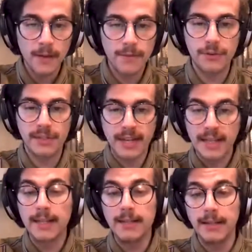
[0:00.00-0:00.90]
For
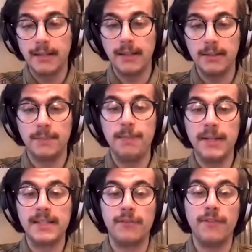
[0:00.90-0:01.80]
technical details,
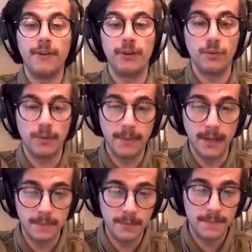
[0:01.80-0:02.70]
please refer to our
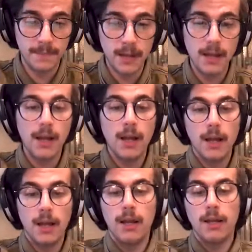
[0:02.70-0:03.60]
paper.
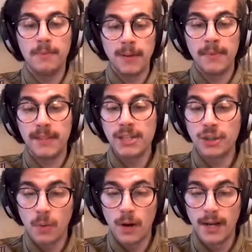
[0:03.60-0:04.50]

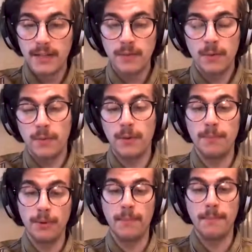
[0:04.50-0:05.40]
Implementation-wise, we
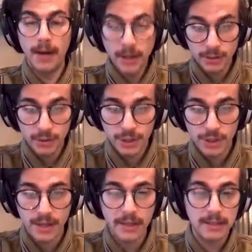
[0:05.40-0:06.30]
employ PyTorch,
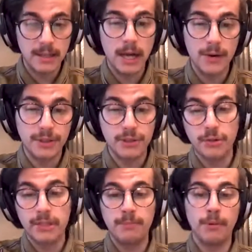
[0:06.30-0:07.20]
and this allows us to
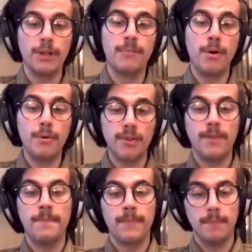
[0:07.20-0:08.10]
exploit both
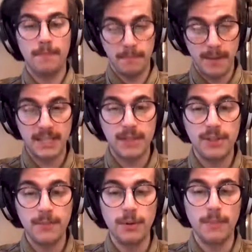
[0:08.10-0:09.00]
massive
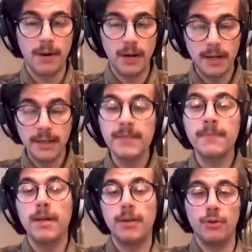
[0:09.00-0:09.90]
GPU parallels
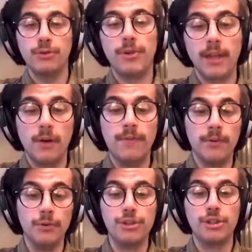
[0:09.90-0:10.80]
and also the
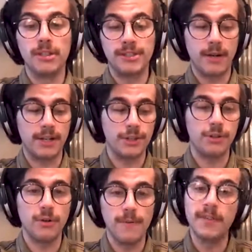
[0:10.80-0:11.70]
convolutional structure
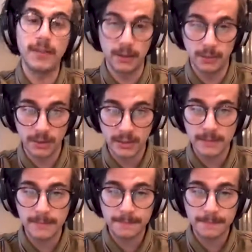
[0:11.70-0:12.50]
of the networks.